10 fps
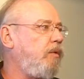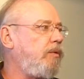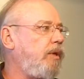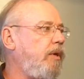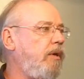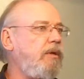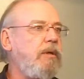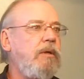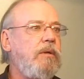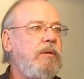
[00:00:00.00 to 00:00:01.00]
You won't get
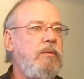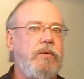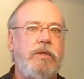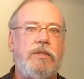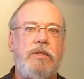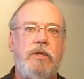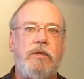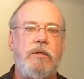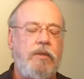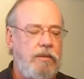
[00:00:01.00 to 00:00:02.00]
hurt. You won't get
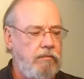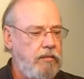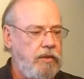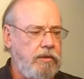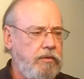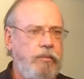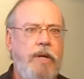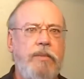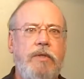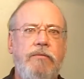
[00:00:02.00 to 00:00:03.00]
sick. You'll
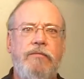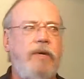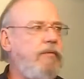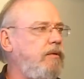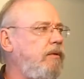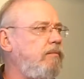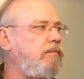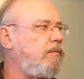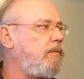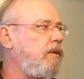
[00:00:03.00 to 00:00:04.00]
probably live forever
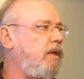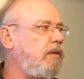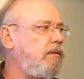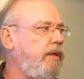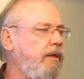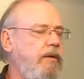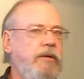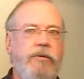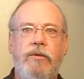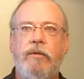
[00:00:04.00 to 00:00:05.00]
here
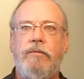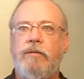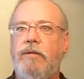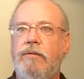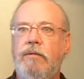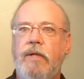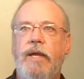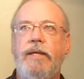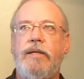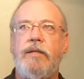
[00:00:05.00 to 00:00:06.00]
on earth, you know.
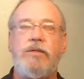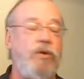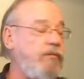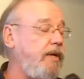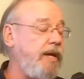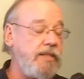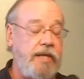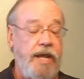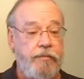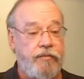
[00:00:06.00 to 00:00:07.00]
And so far, it
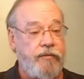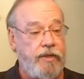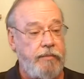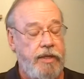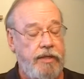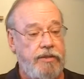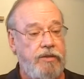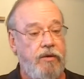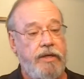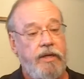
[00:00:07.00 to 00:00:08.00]
hasn't happened for anybody. And
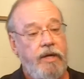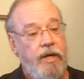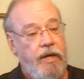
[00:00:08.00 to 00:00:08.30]
so I